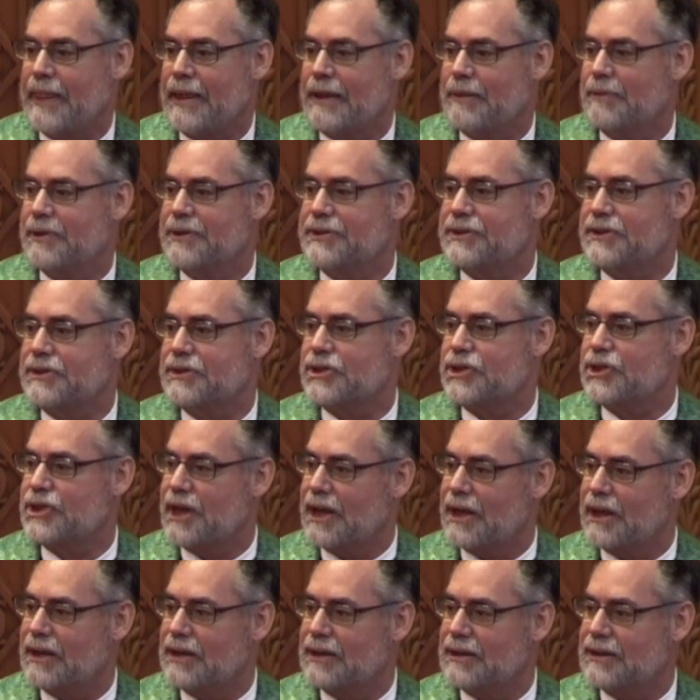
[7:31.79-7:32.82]
was to
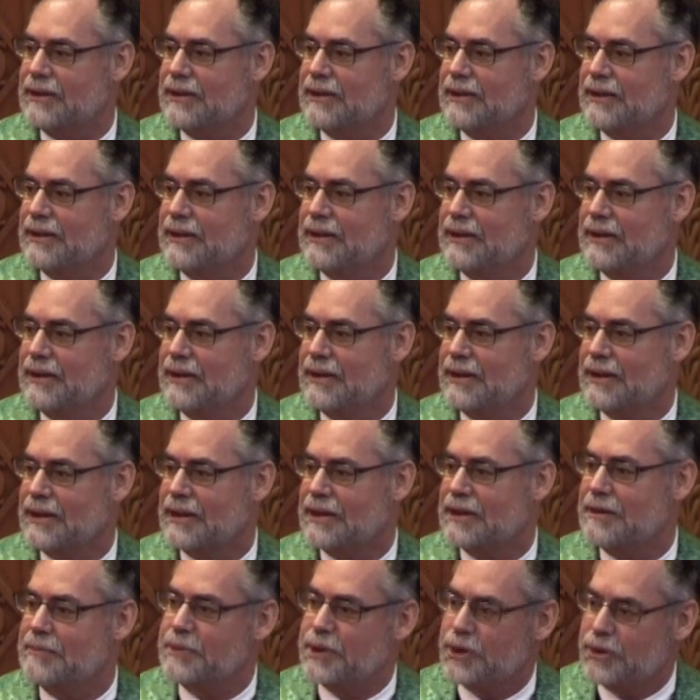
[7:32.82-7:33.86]
share
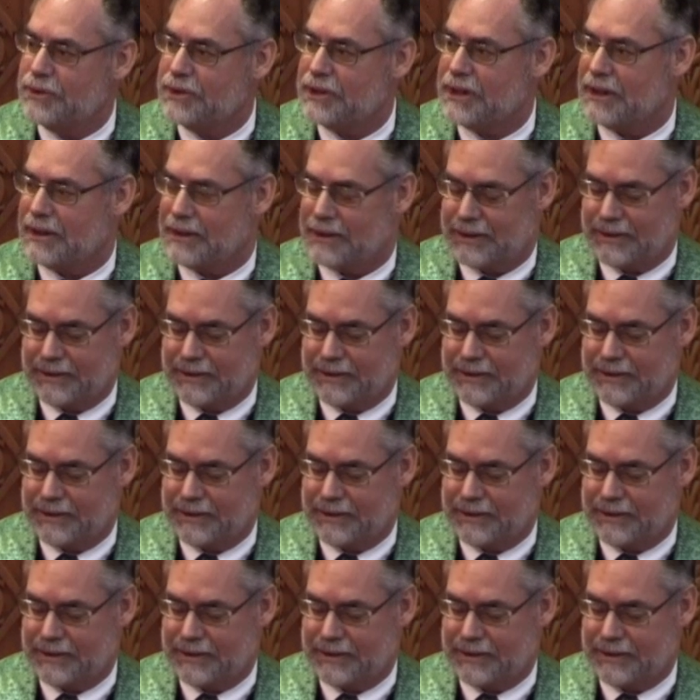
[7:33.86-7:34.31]
communion.